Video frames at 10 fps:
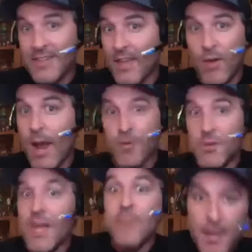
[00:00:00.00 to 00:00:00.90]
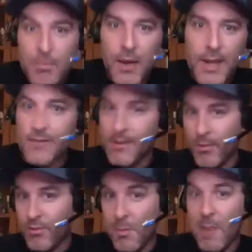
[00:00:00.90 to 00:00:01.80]
actually makes them. Unlike Seth Roberts,
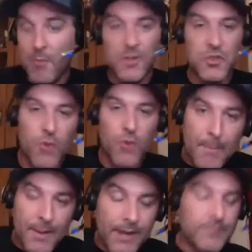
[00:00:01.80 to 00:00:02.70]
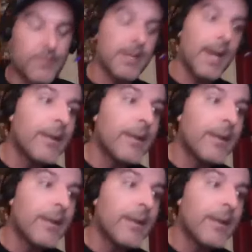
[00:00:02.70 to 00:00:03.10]
who didn't make plays, and we remember his